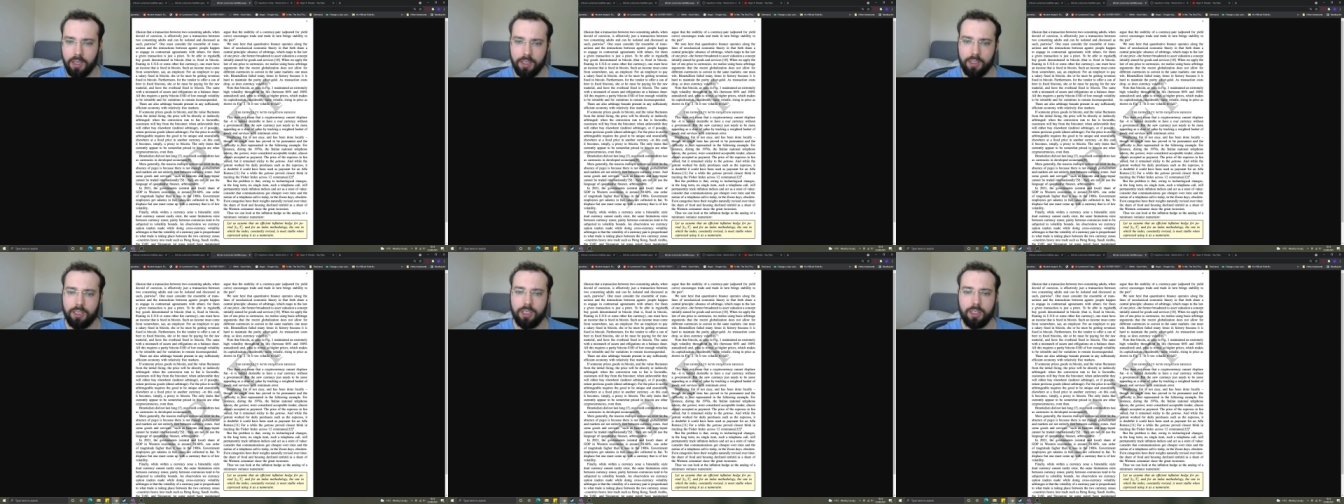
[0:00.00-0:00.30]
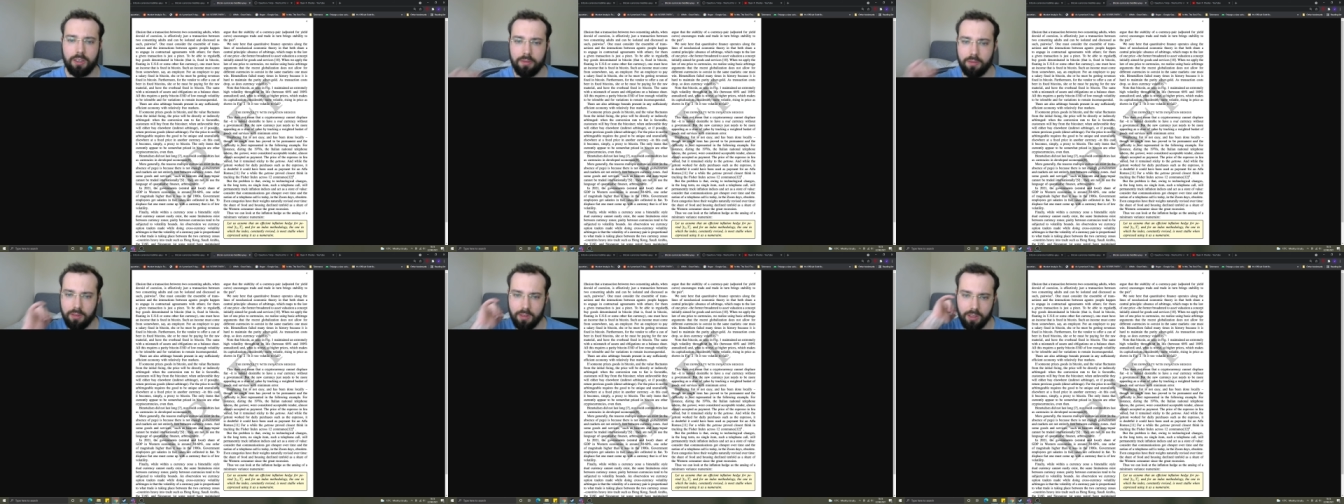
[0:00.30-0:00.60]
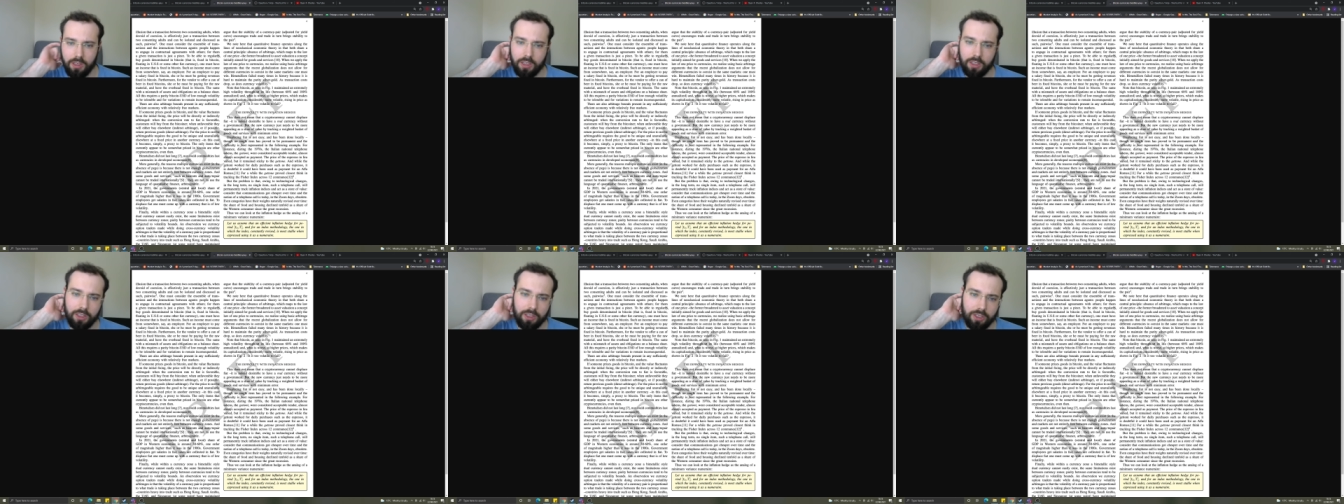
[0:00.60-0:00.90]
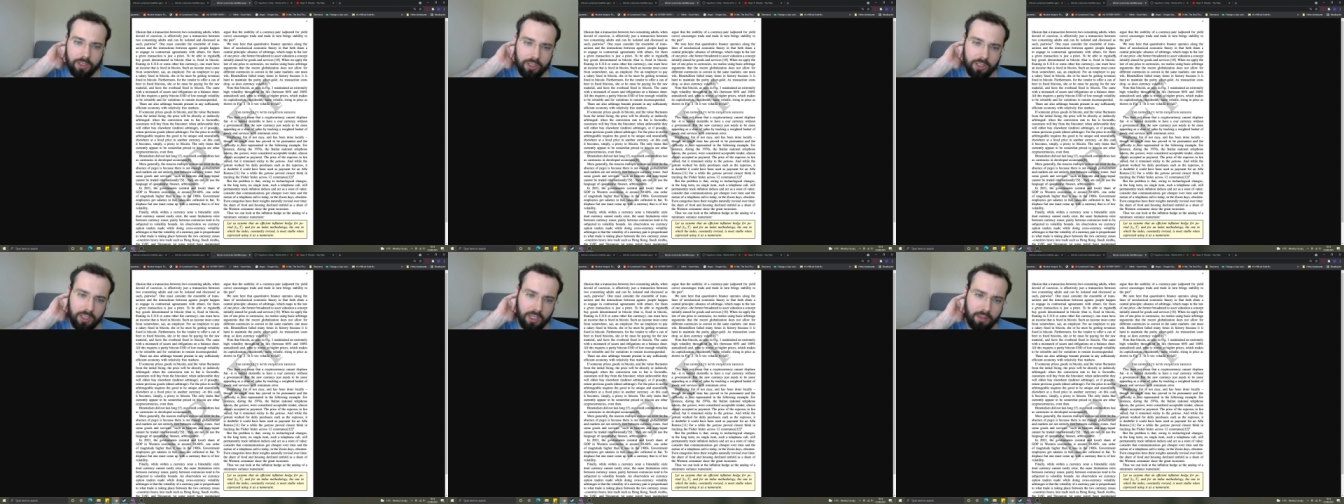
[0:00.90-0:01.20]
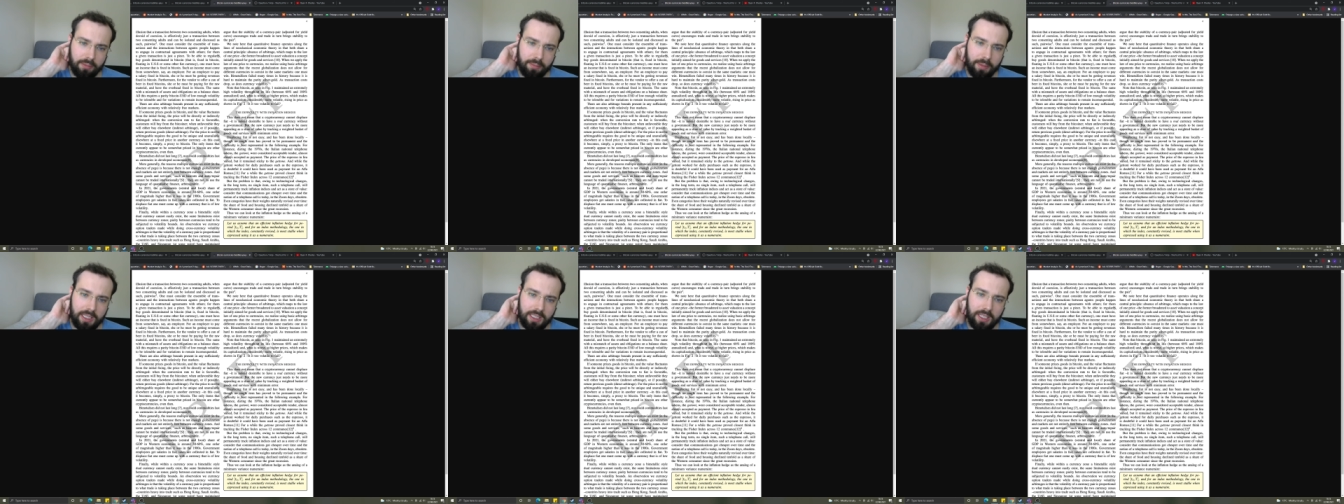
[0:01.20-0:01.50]
It doesn't it just
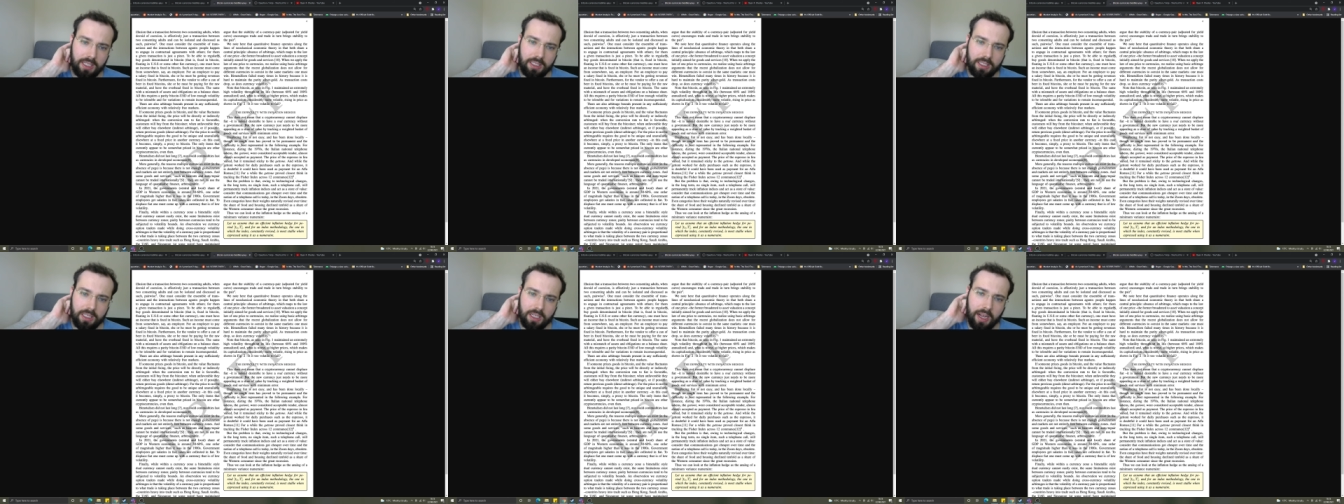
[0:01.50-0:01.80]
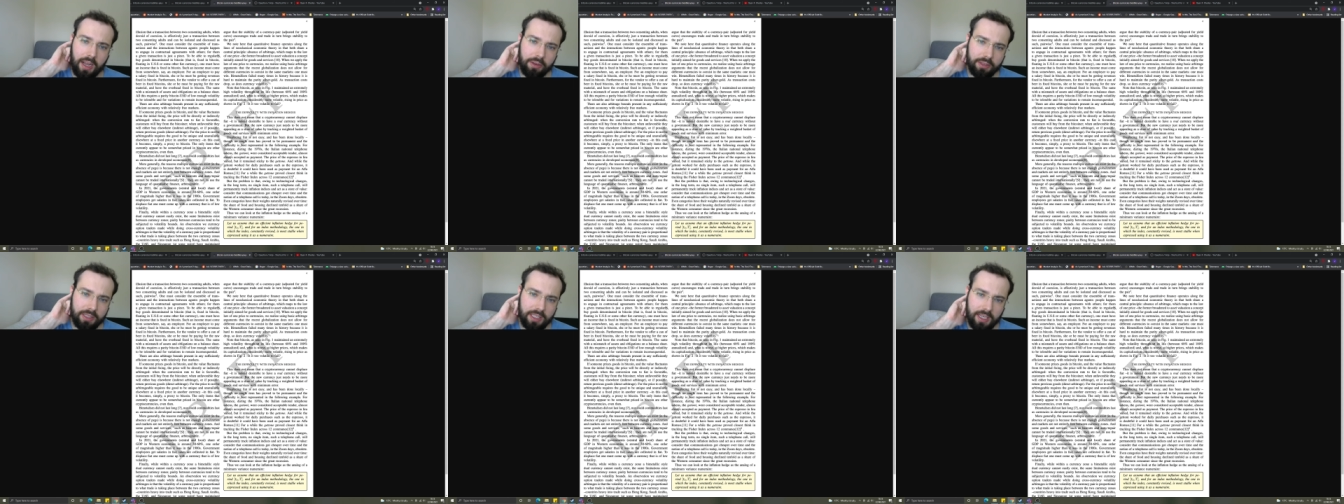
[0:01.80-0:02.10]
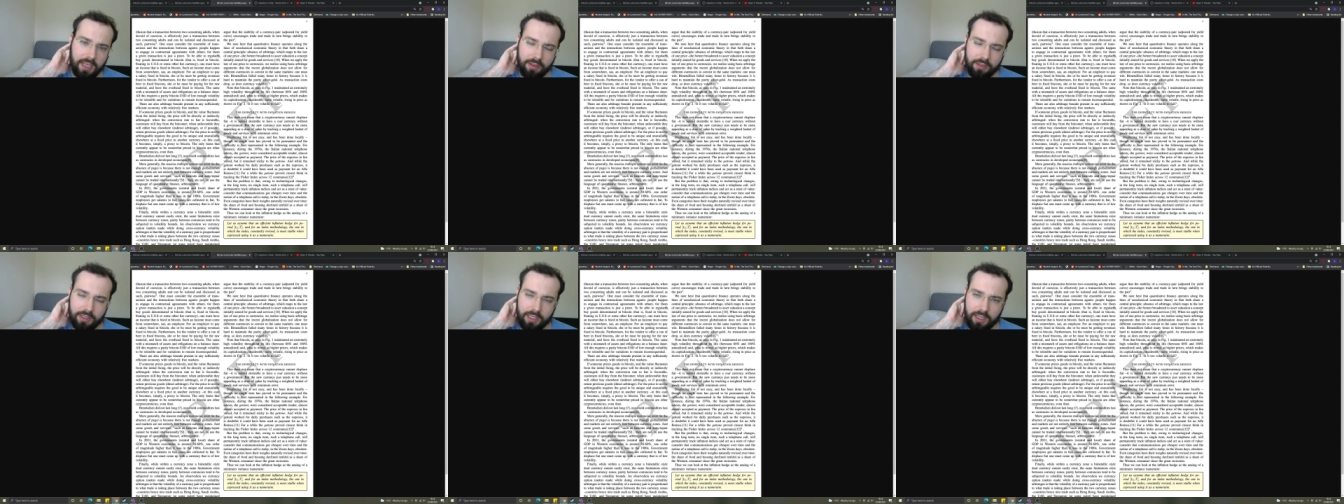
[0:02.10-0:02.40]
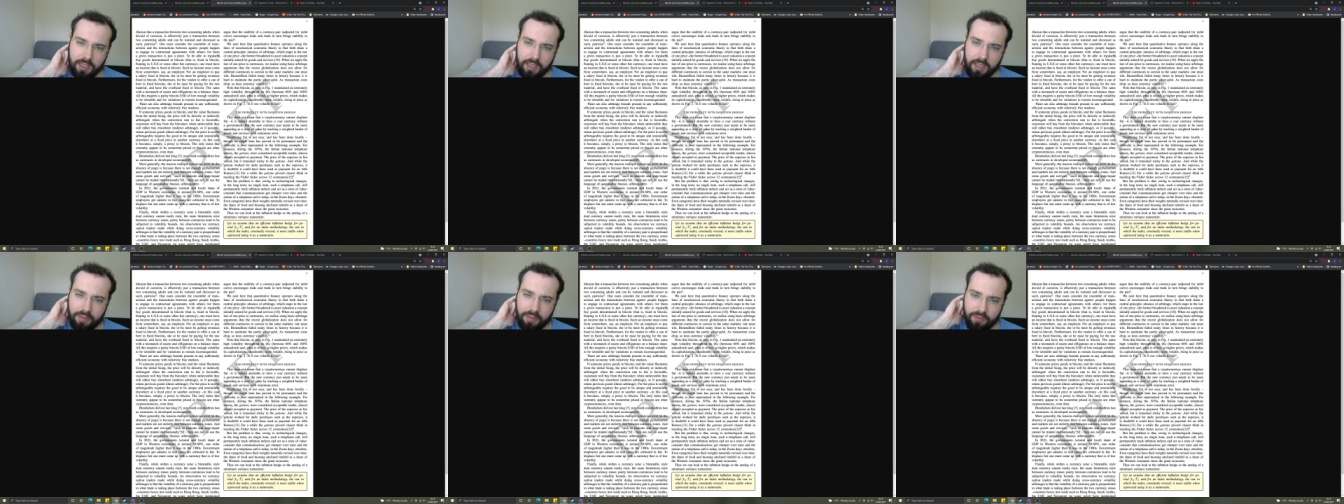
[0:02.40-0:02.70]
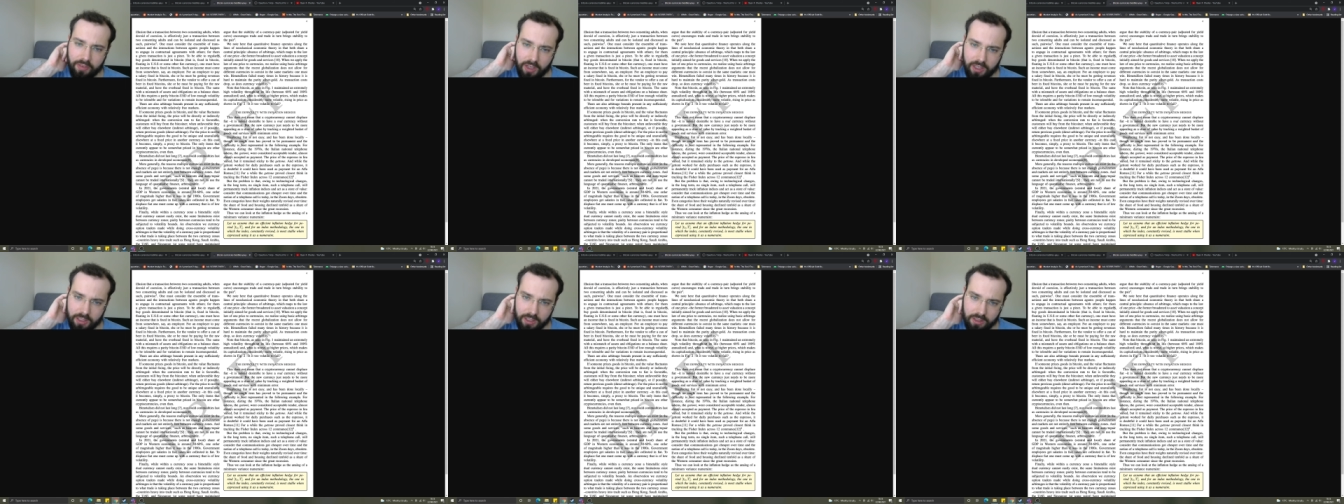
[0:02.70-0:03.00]
doesn't make sense. And how's that how's that going to get
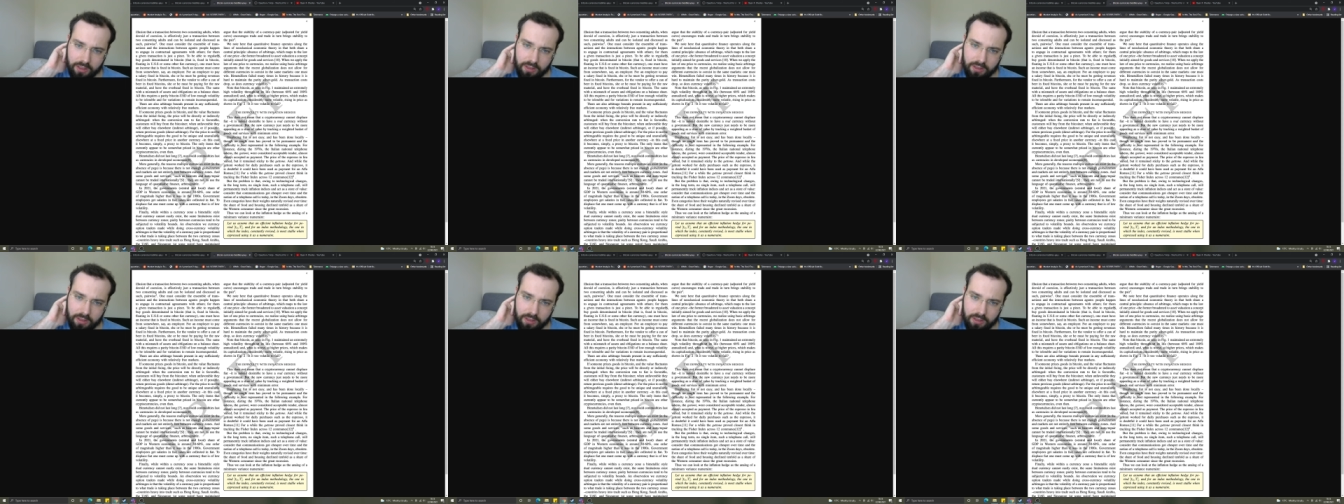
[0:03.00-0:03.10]
faster?